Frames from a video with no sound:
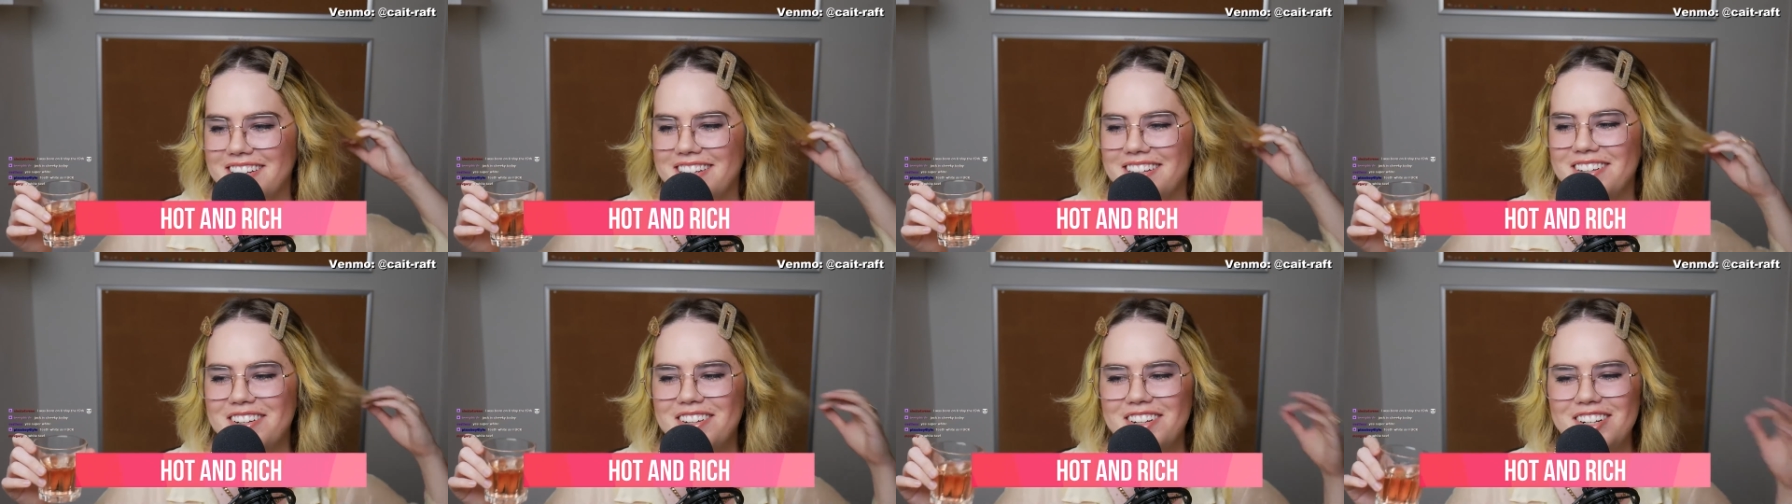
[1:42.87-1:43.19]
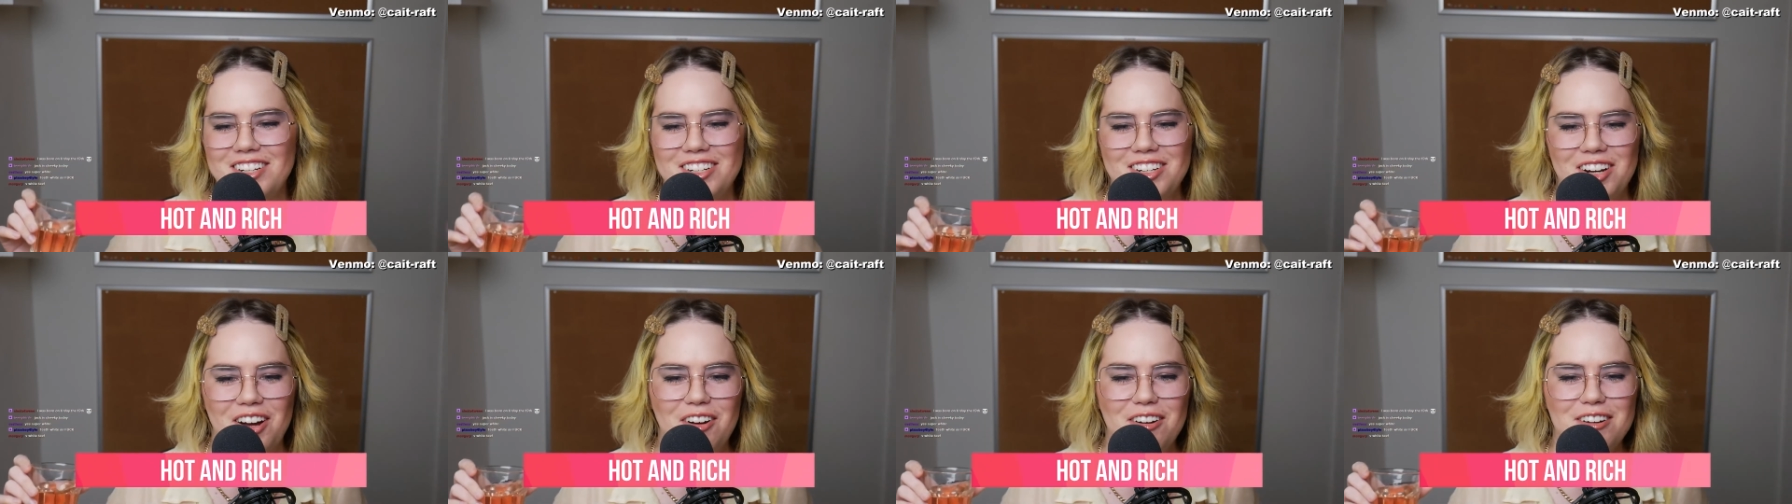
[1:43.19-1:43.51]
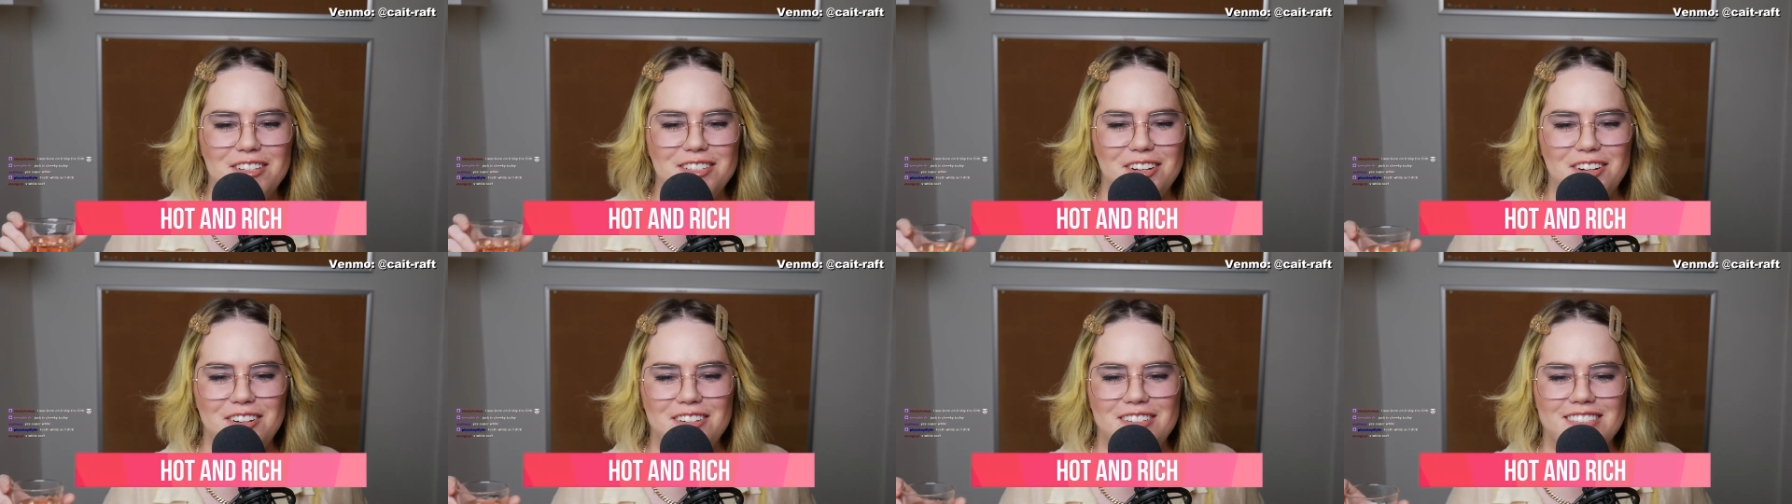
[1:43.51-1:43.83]
Your
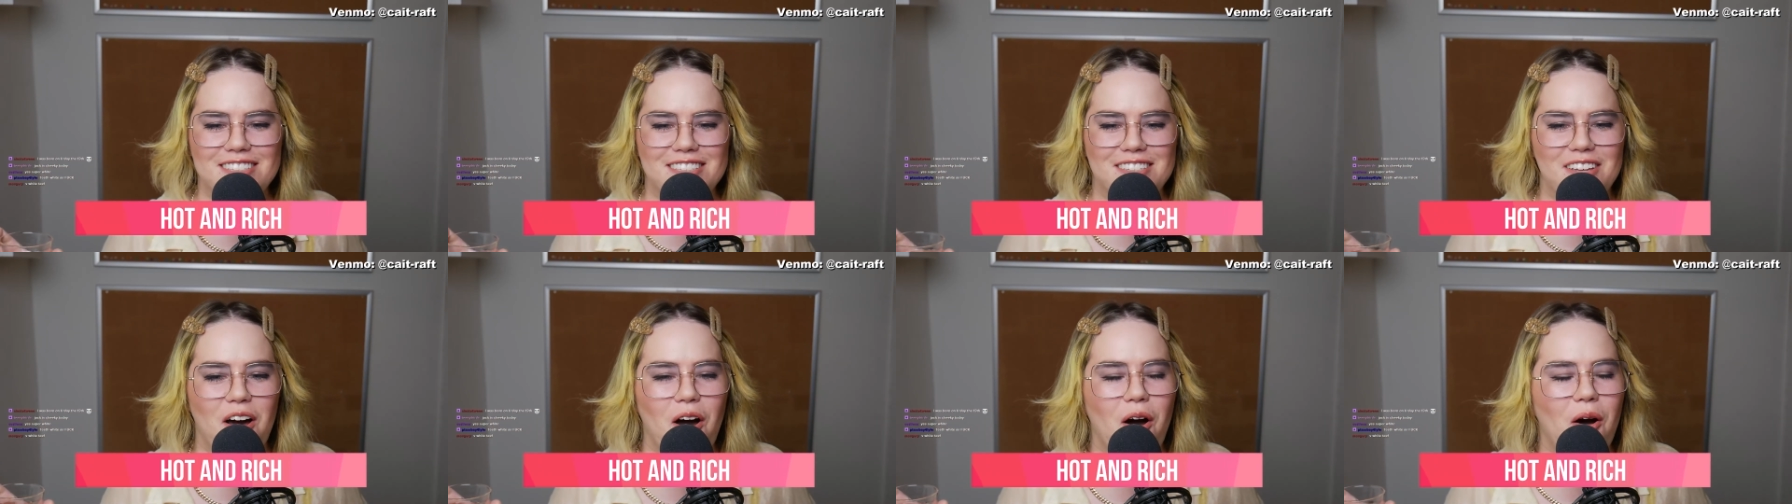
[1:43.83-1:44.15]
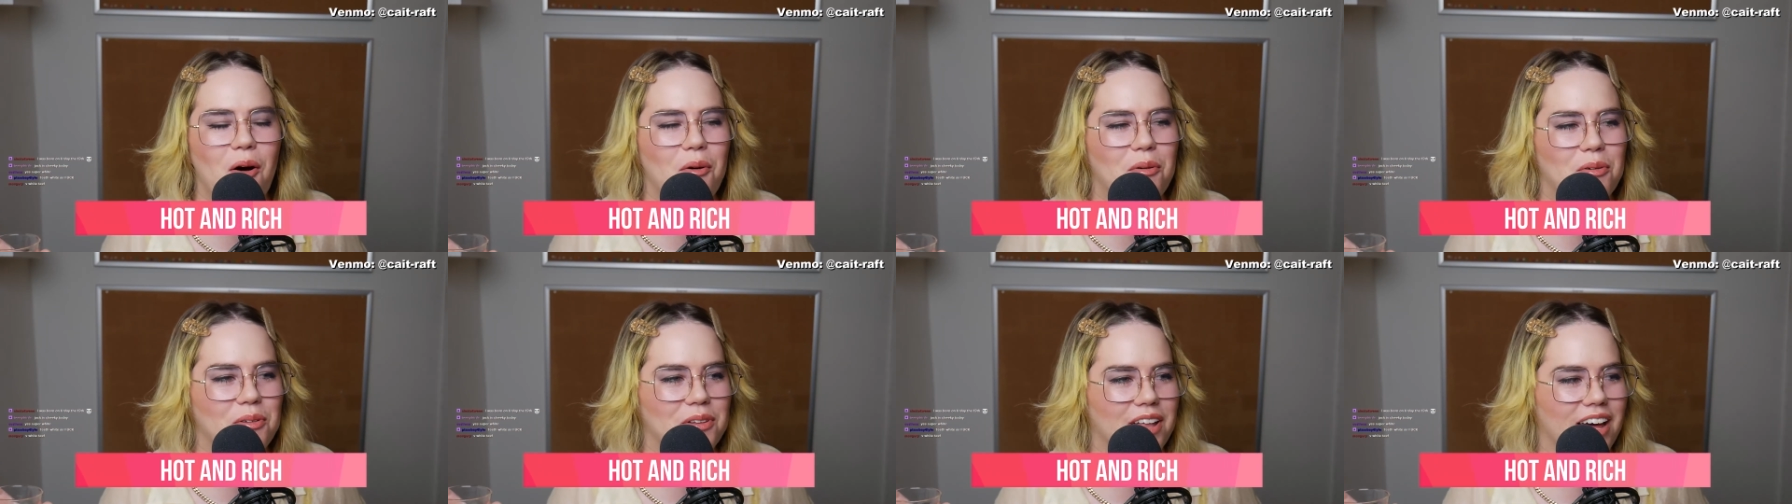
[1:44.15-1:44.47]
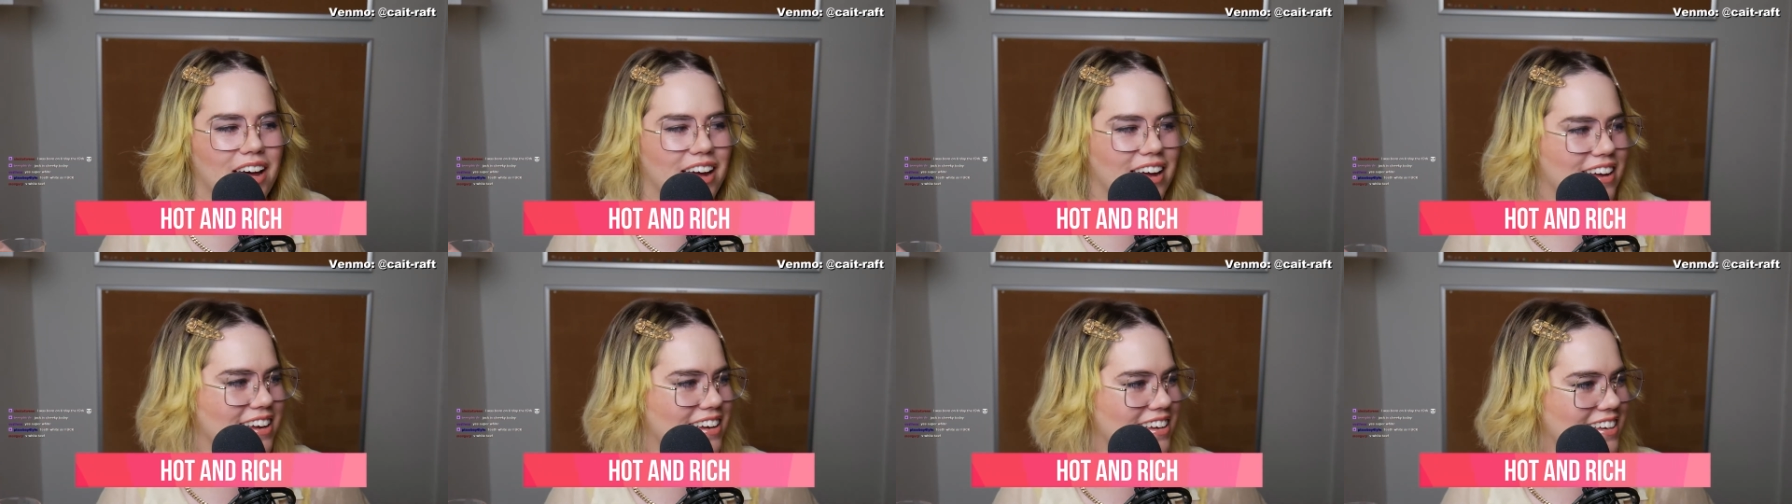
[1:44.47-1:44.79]
jokes are so
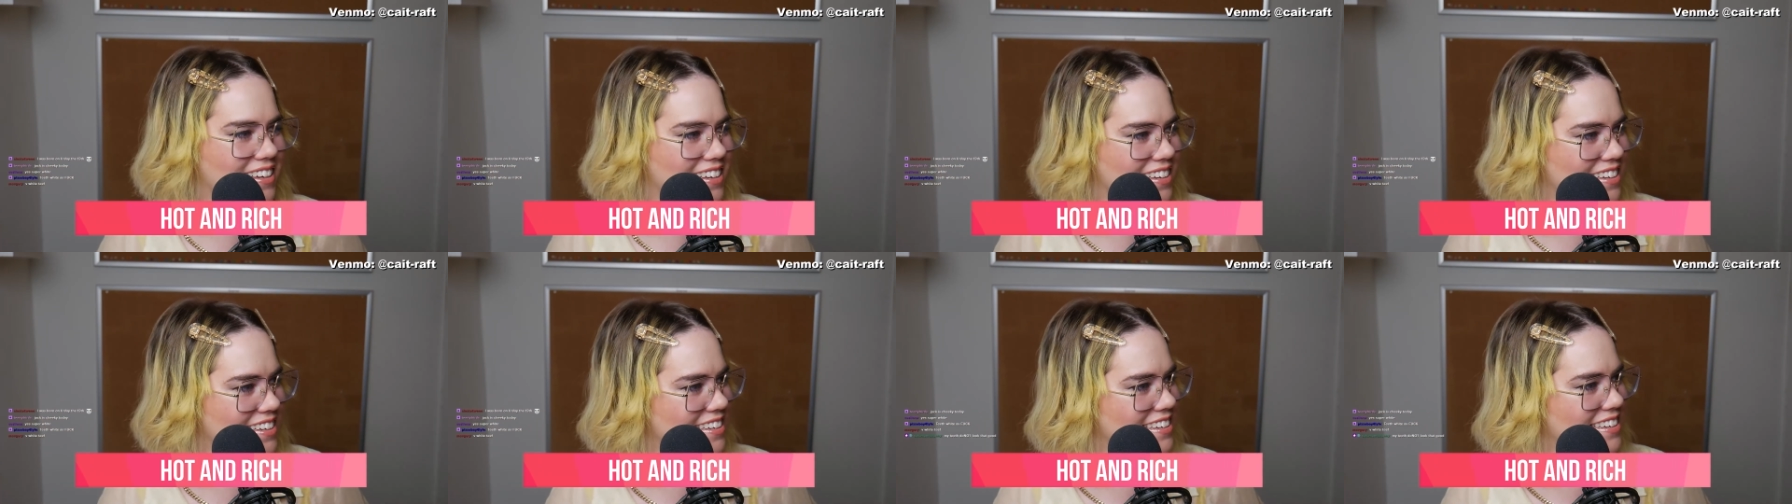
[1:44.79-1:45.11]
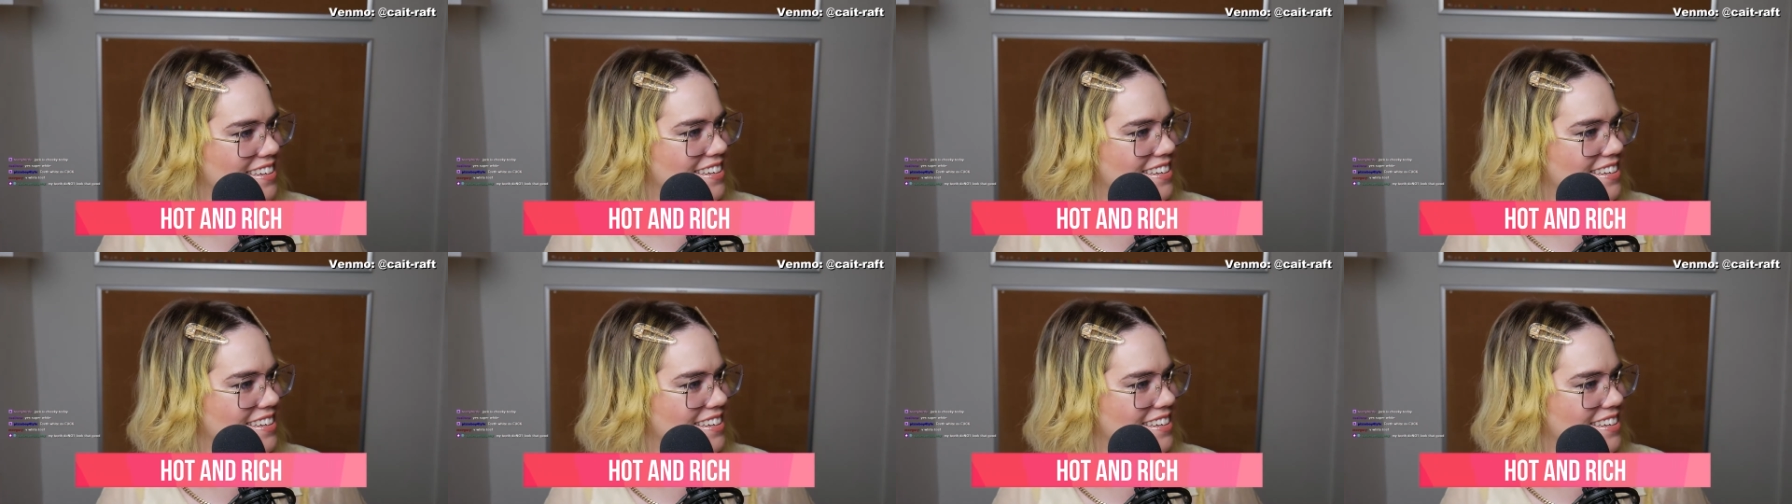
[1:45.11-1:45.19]
like